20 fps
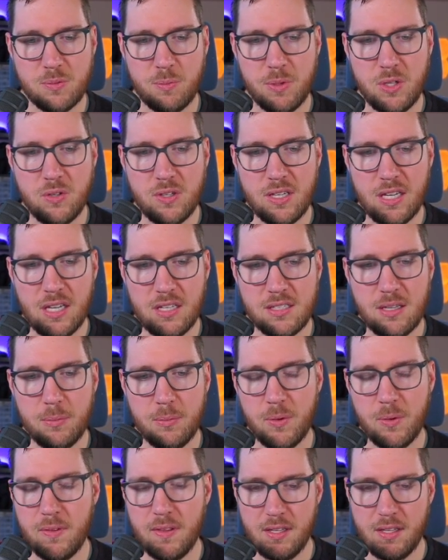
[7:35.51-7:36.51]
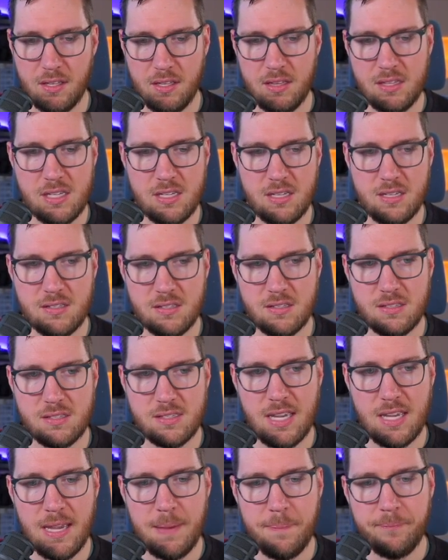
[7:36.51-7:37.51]
but you can double click on these and
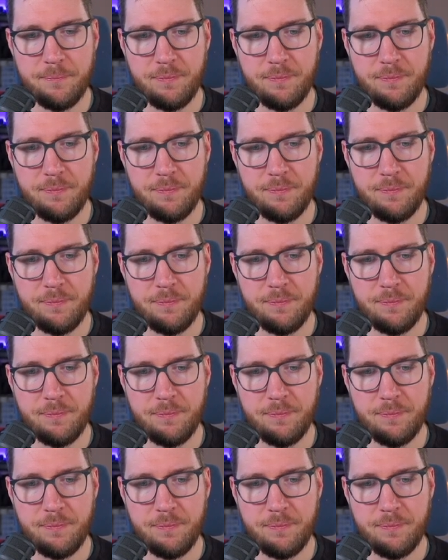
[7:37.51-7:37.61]
say,